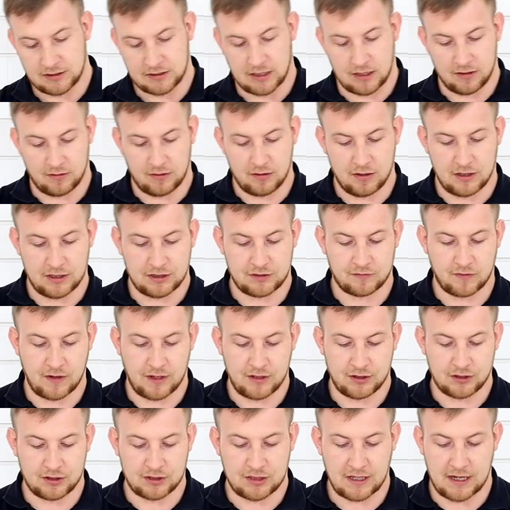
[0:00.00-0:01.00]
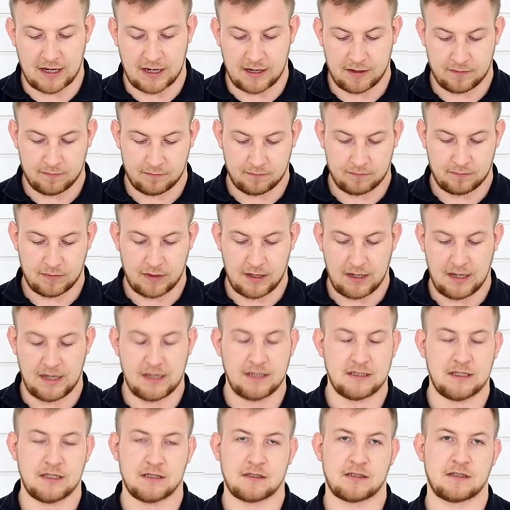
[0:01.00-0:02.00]
so nice range there
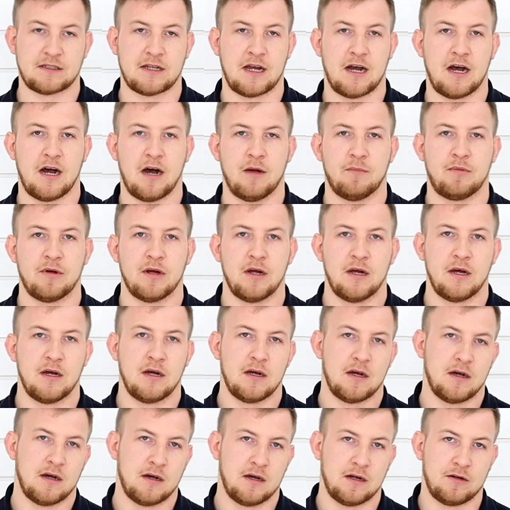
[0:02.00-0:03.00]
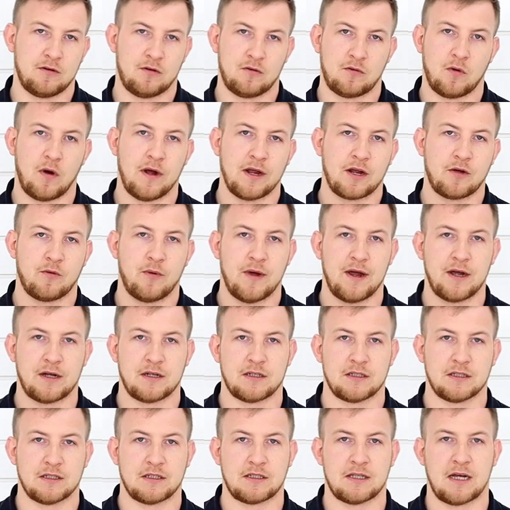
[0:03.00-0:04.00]
easy to set up and quite
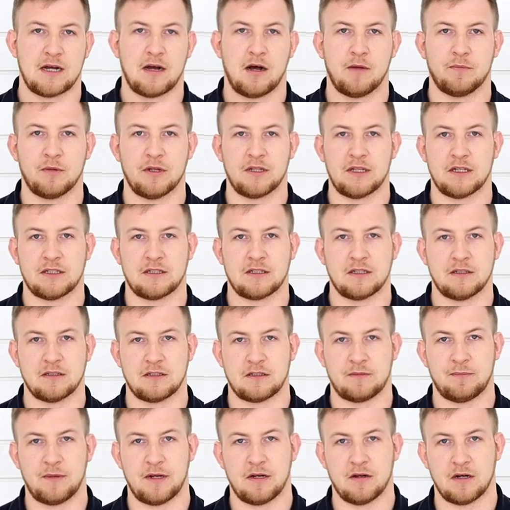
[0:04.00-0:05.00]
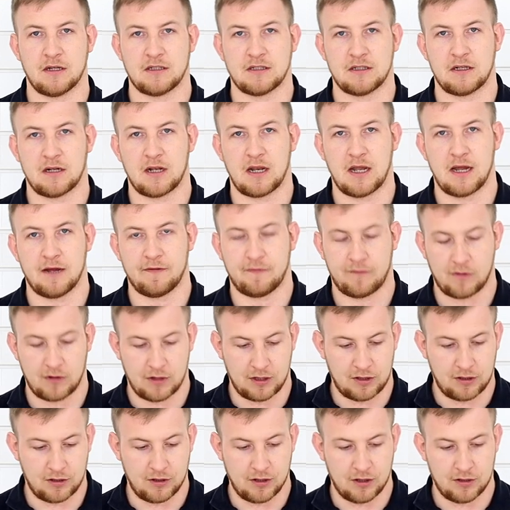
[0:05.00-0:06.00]
quick to set up the distance to be nice and clear for
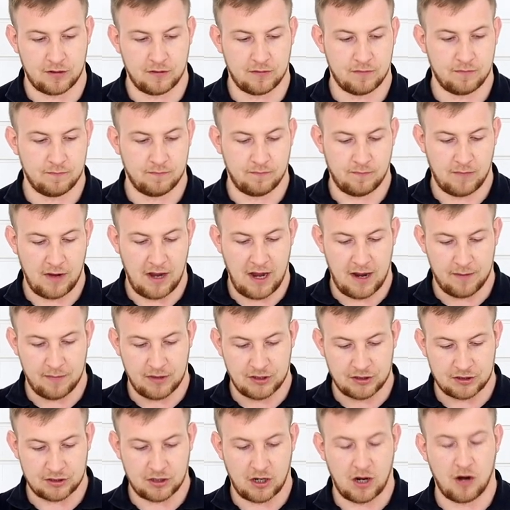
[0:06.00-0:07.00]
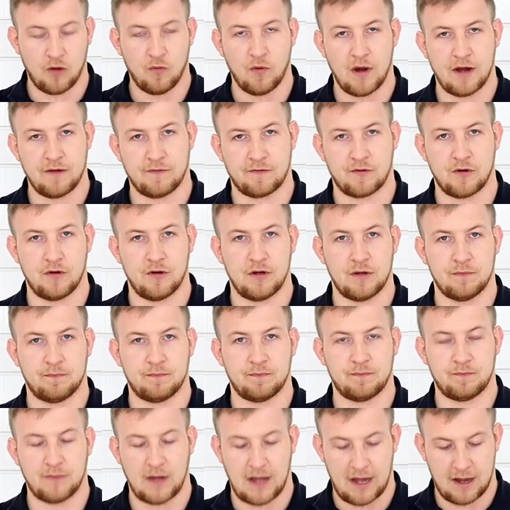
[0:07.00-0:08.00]
a good image the whole way through
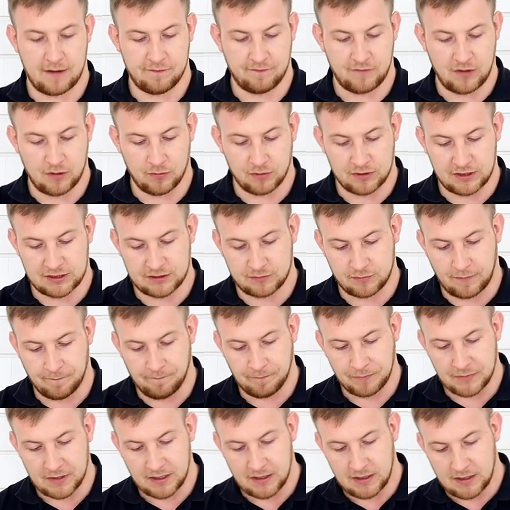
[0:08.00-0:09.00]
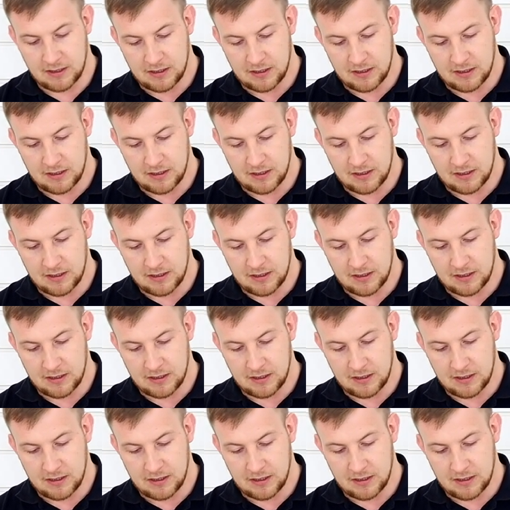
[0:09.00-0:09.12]
the uh, view on this one